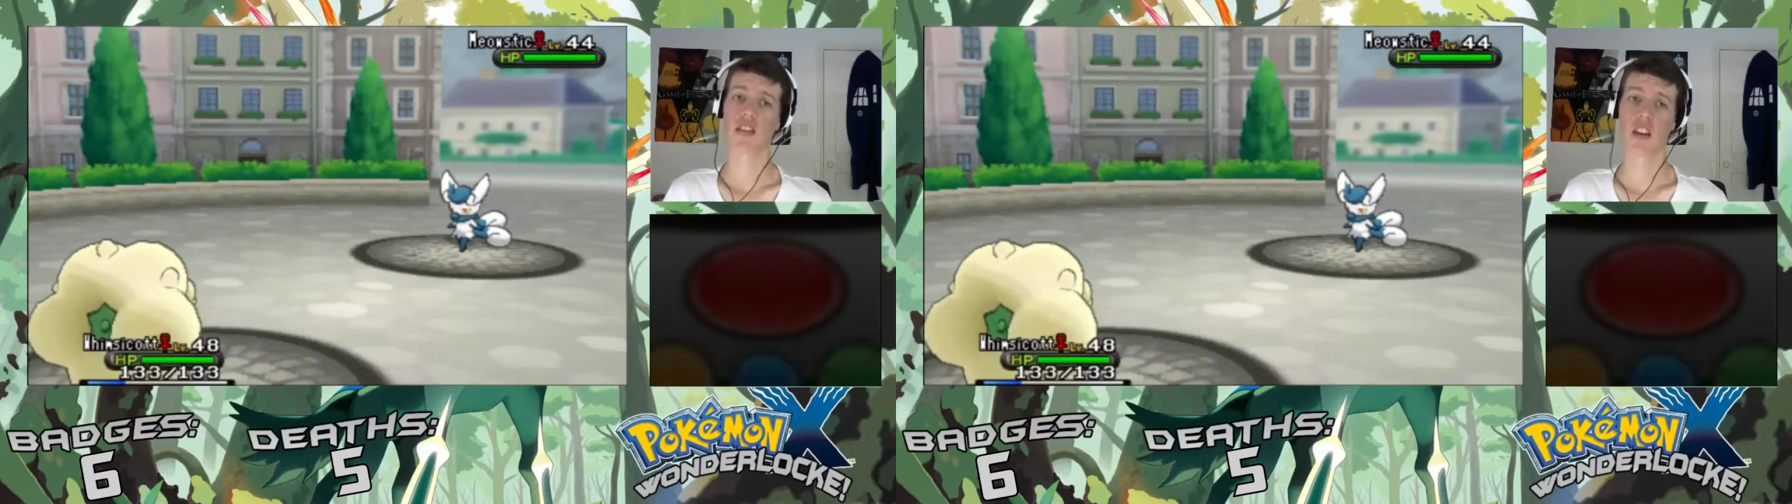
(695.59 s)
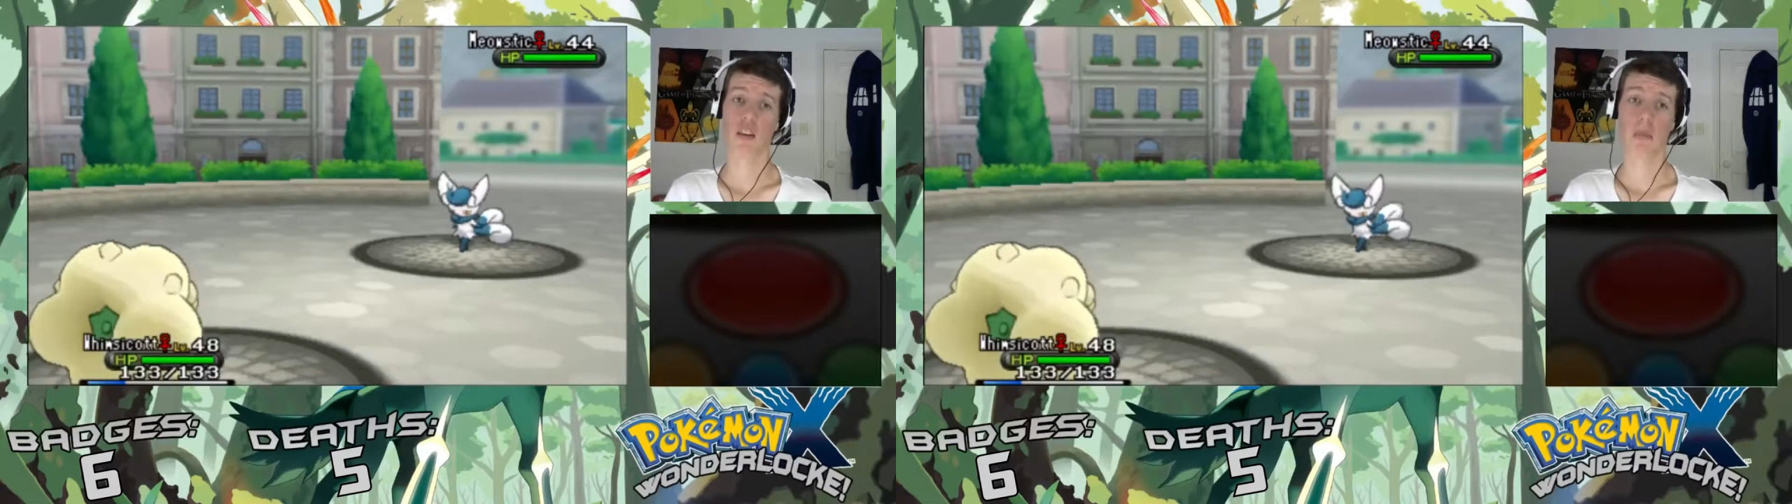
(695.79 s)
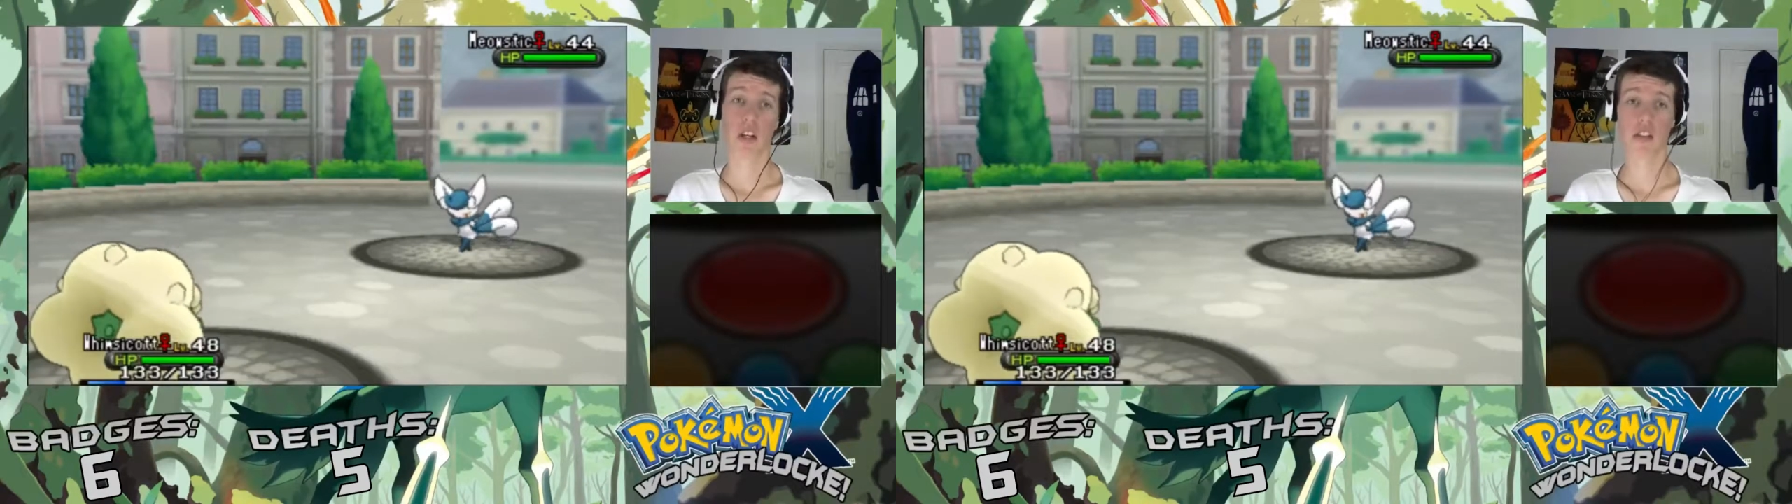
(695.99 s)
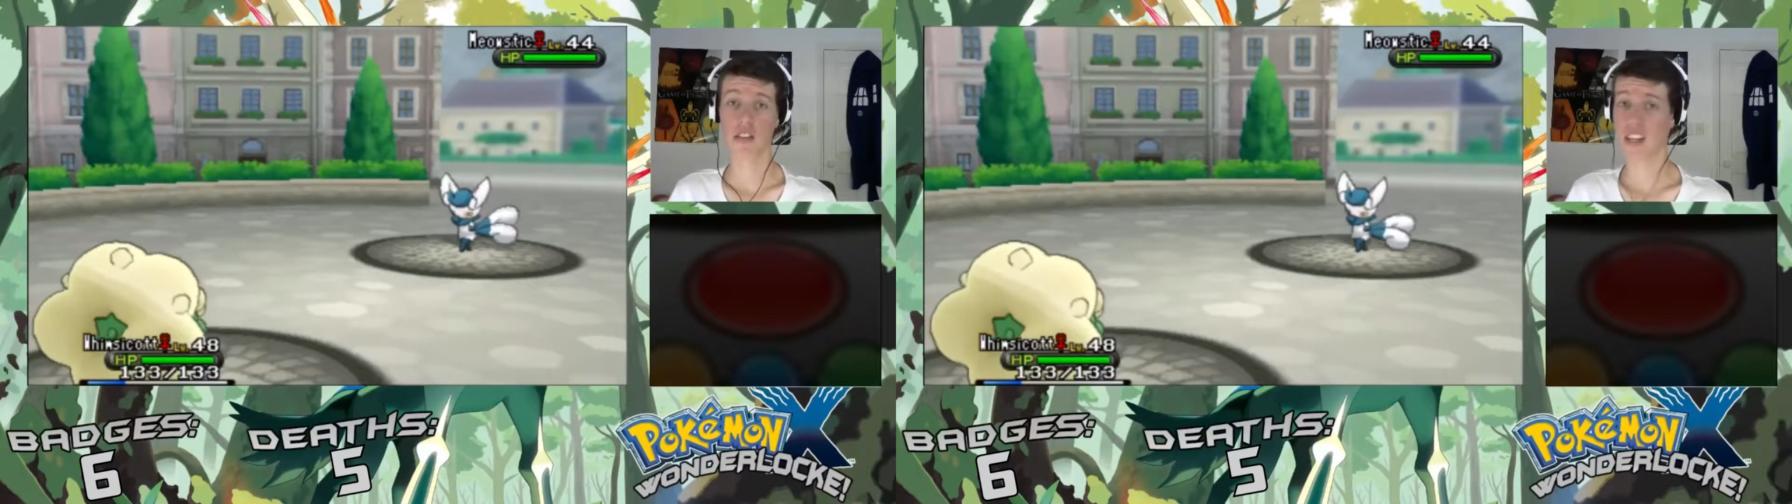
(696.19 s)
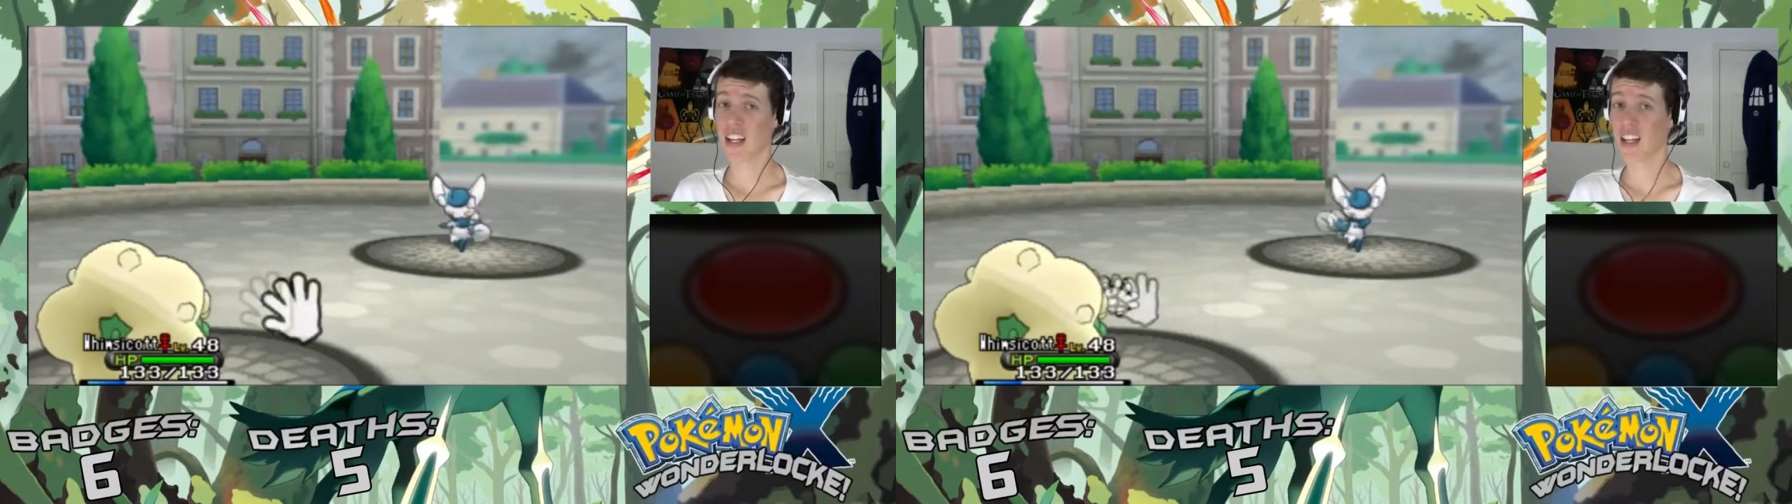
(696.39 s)
turn
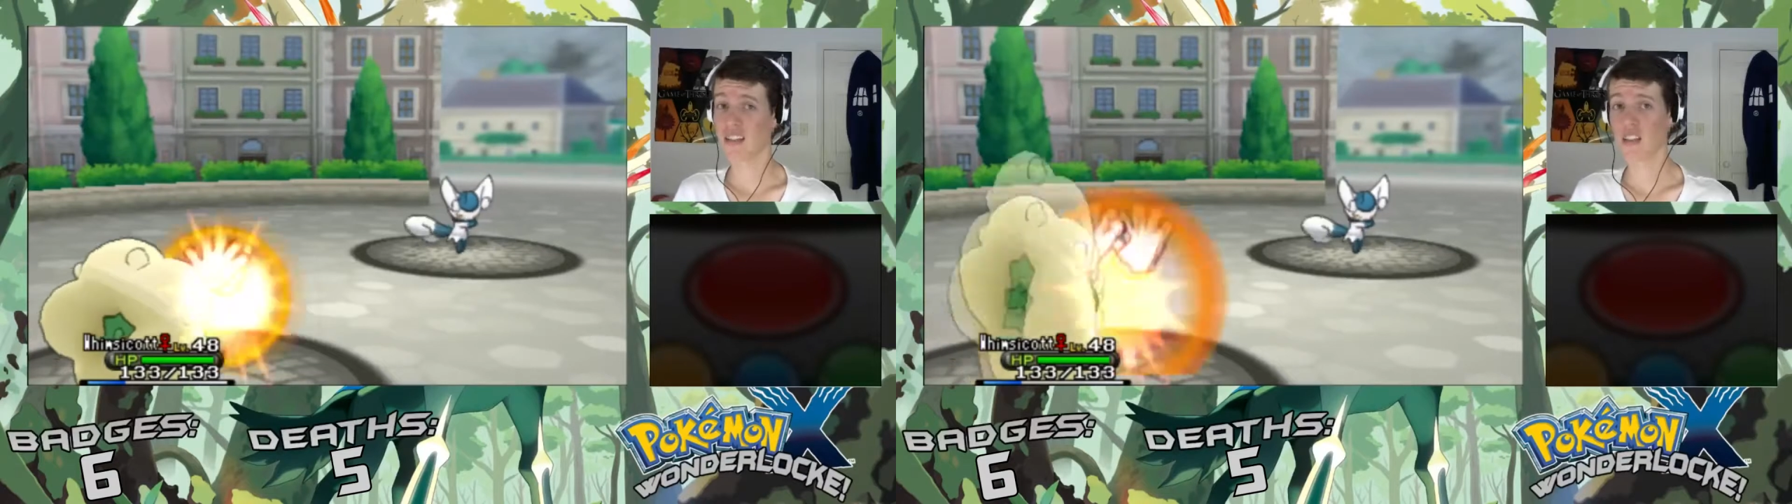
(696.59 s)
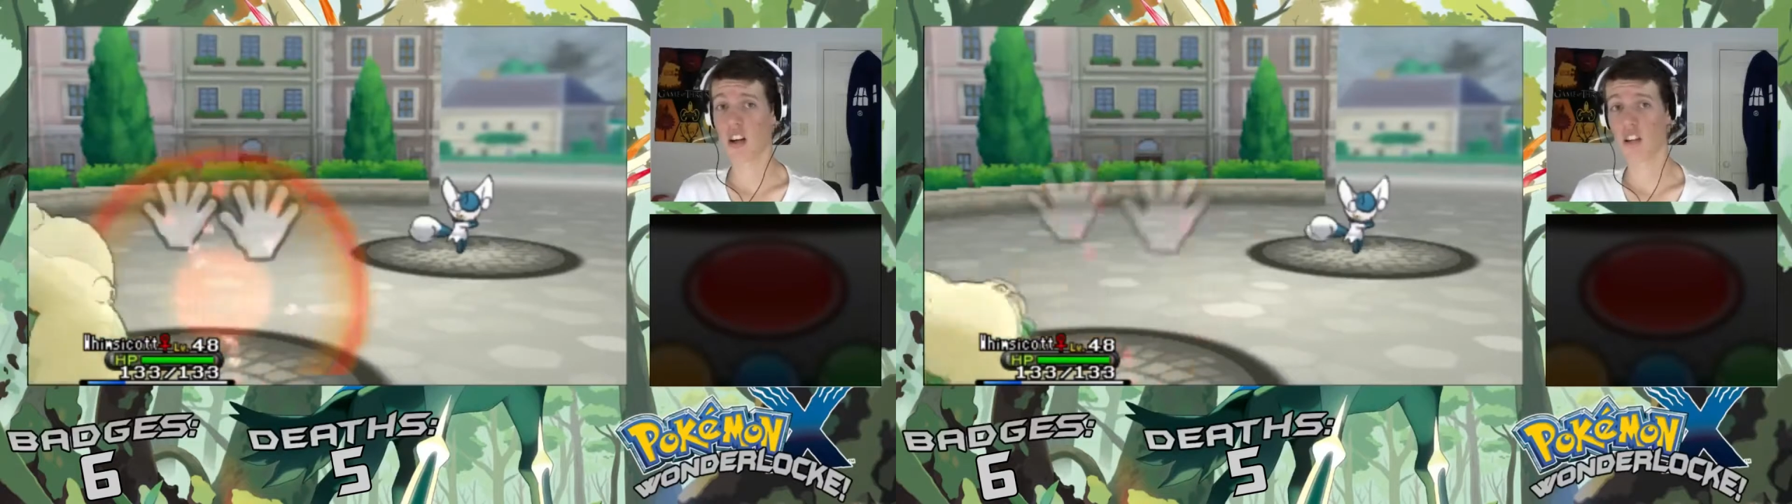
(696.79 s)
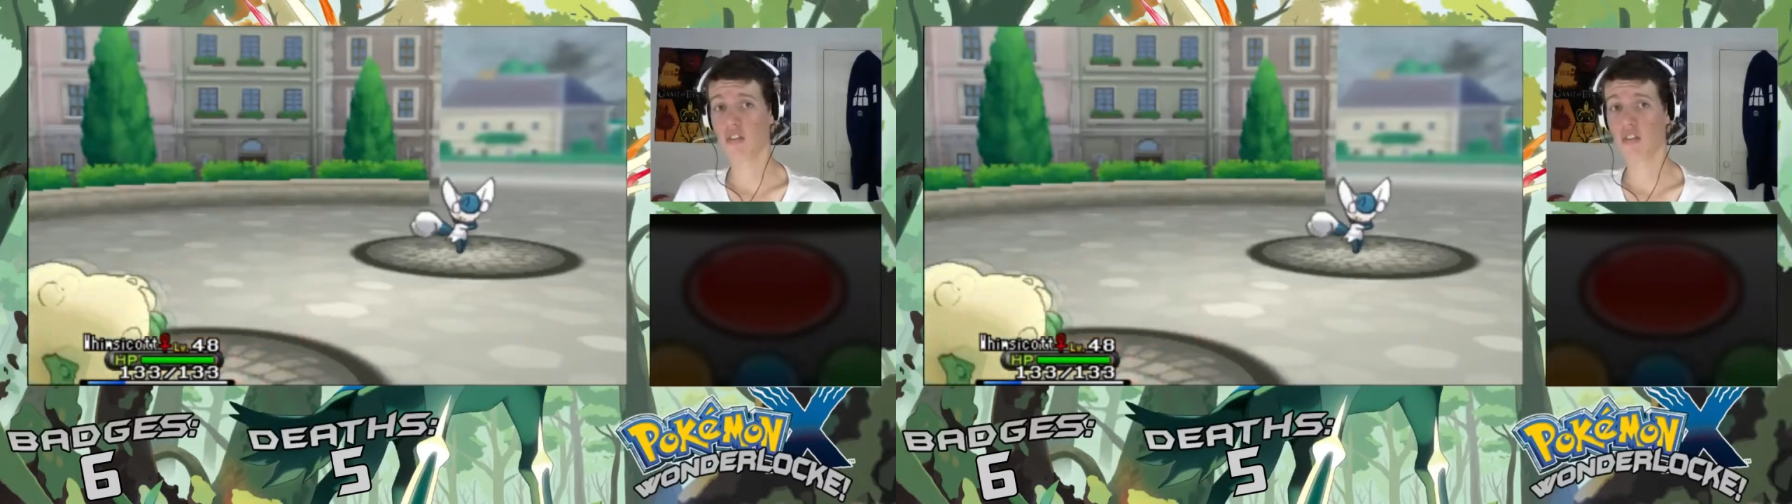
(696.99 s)
because it is going